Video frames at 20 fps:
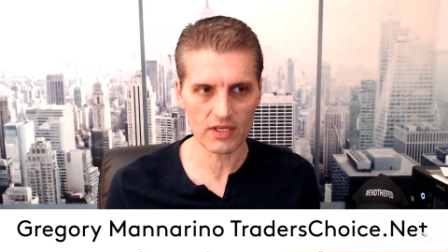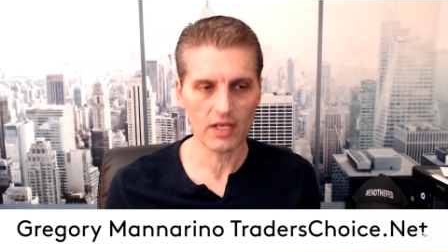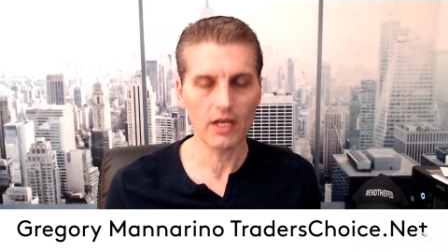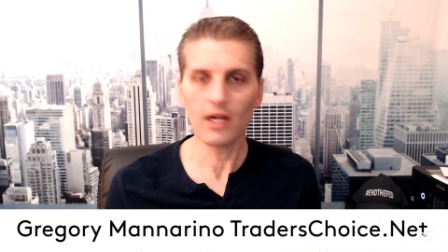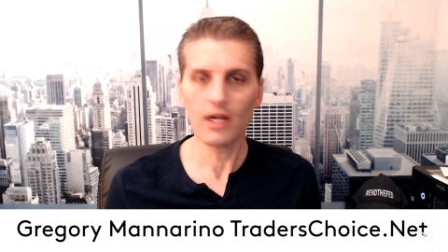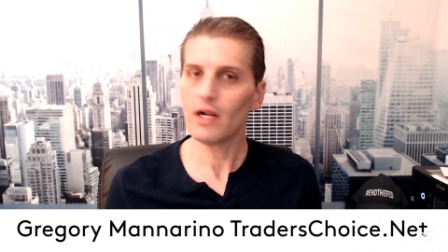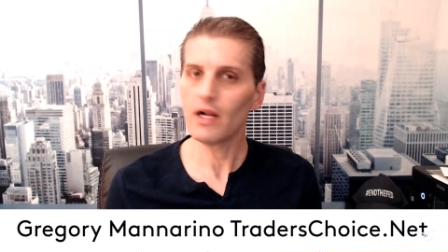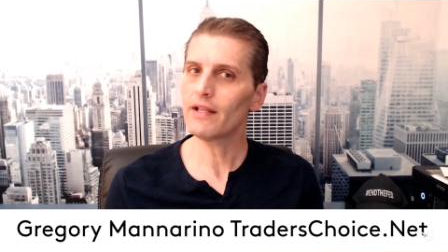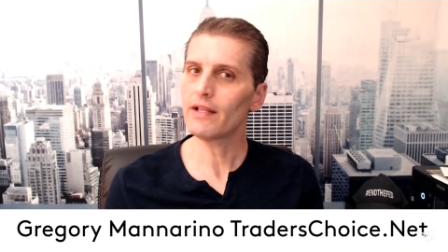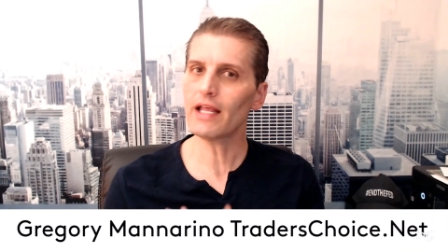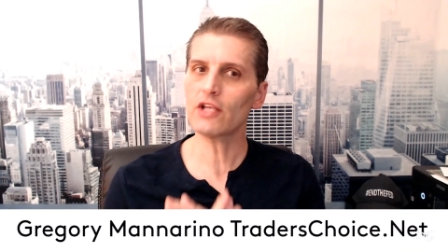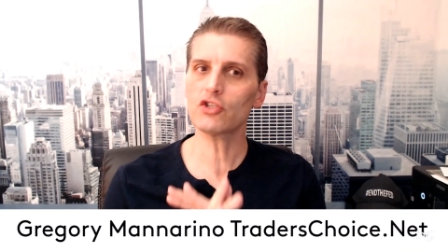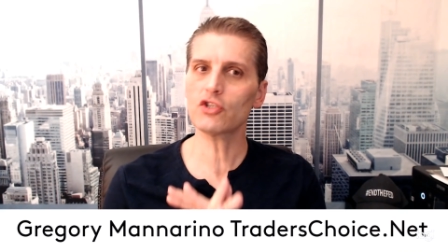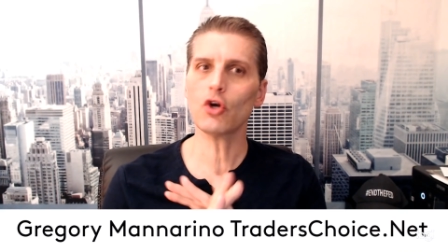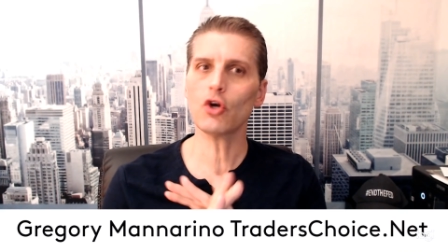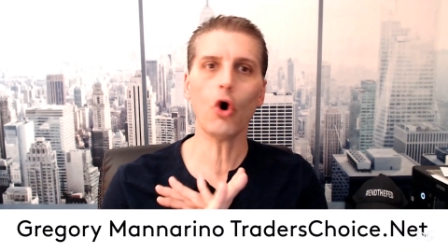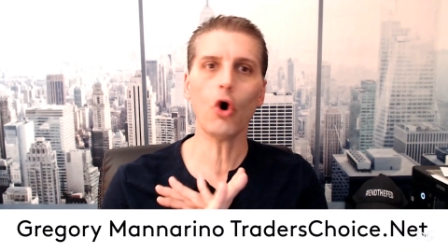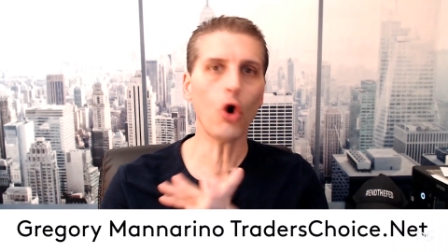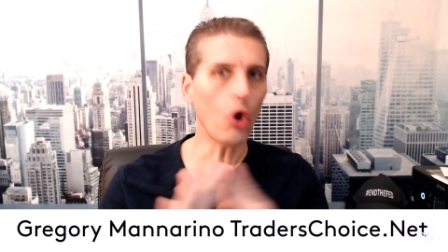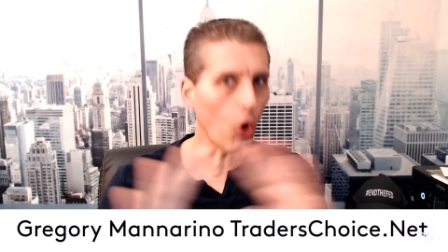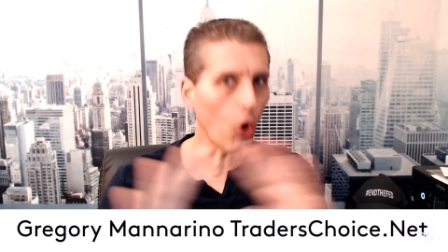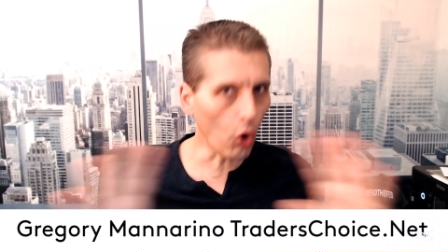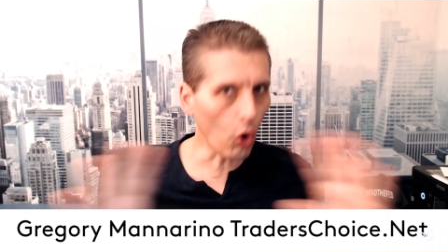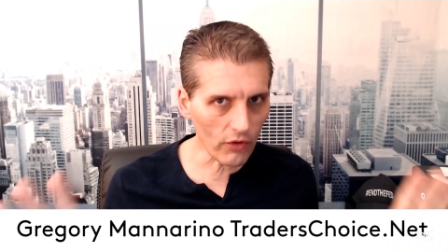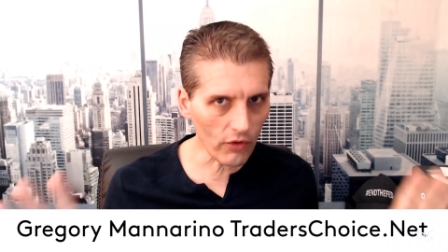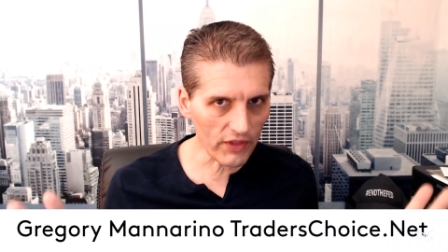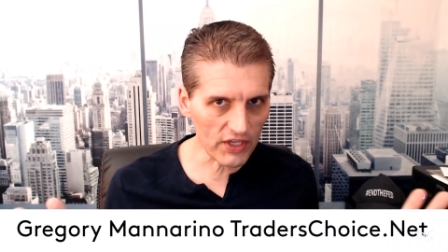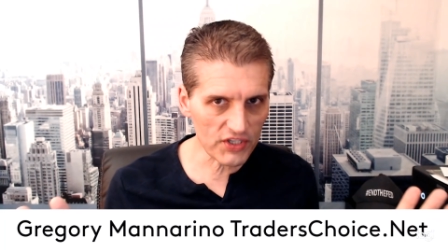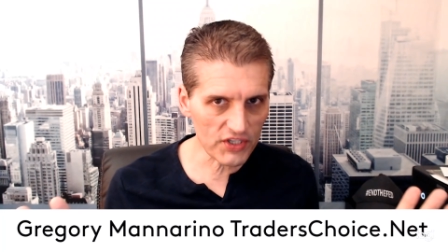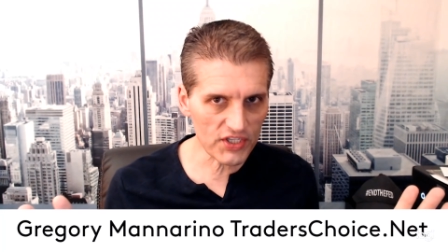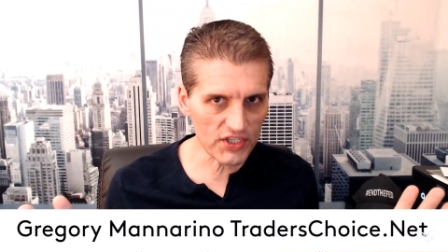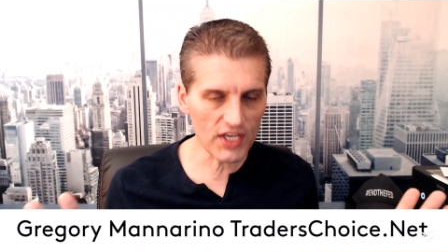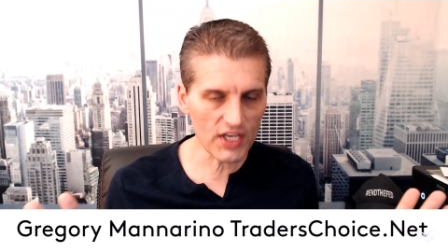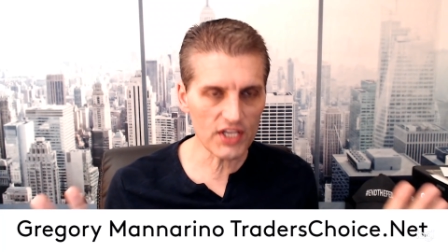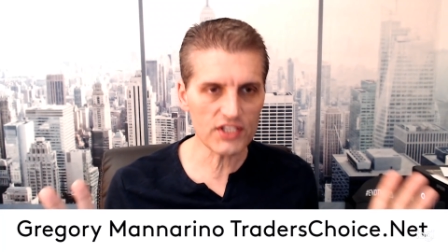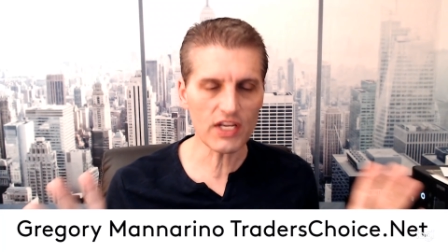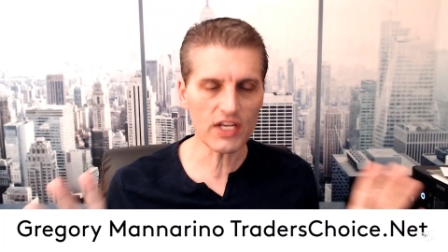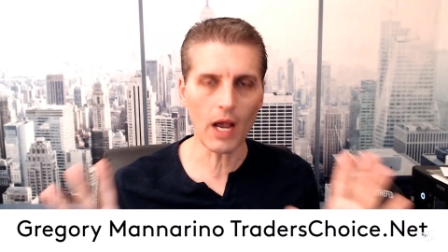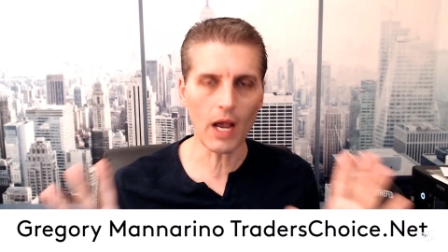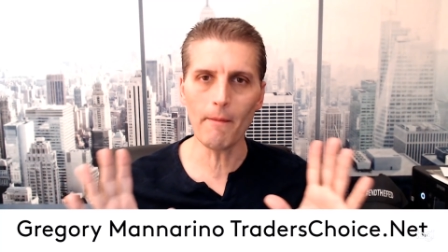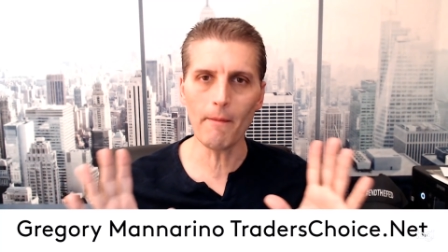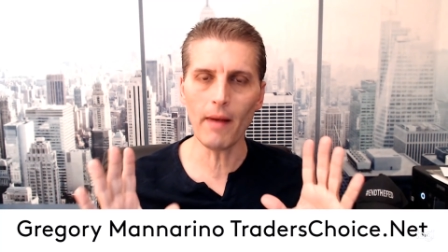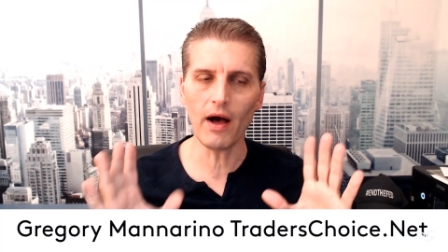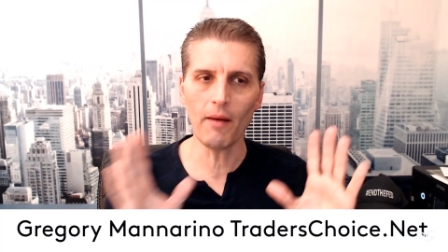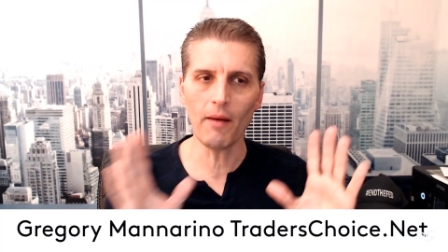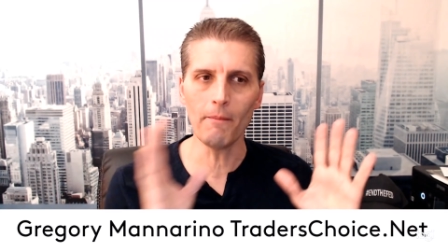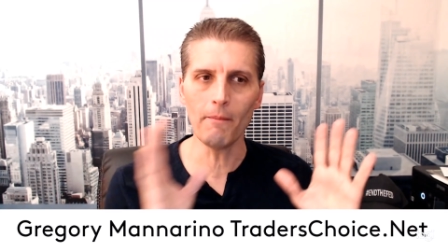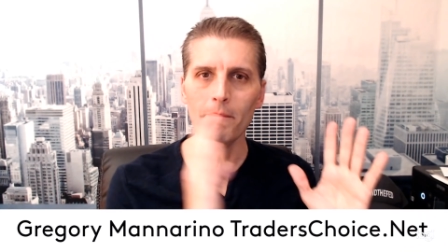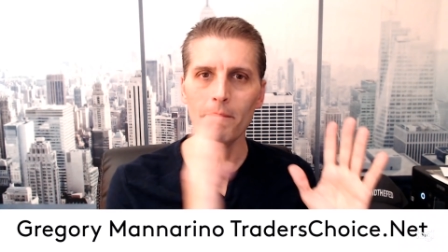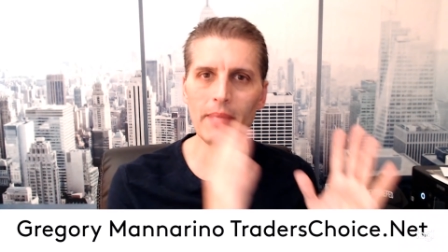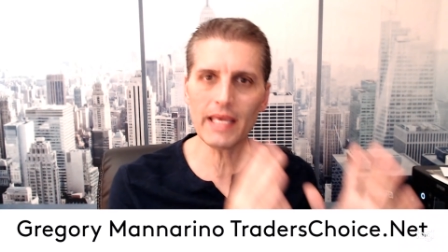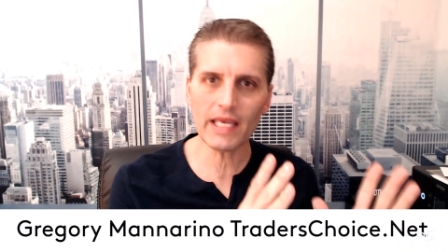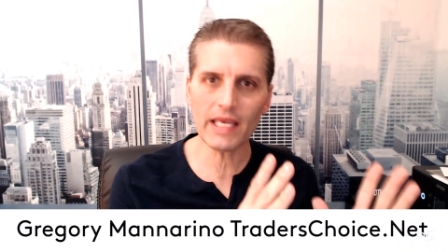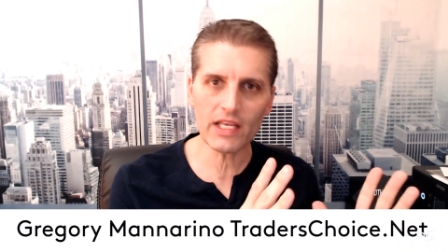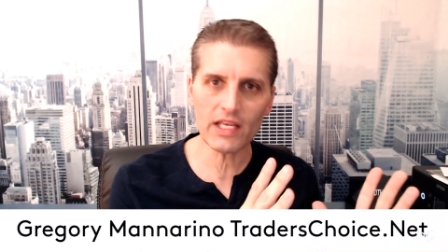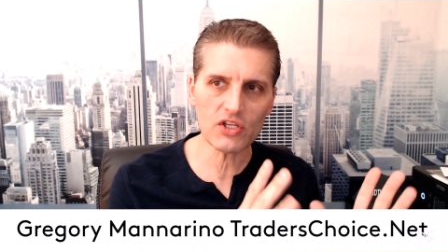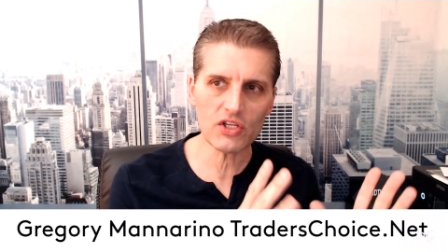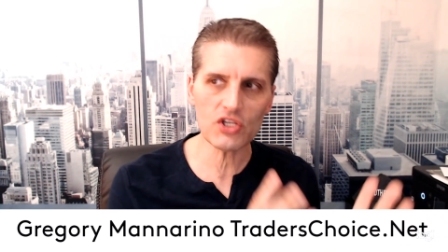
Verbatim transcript: That's all this is, a, a means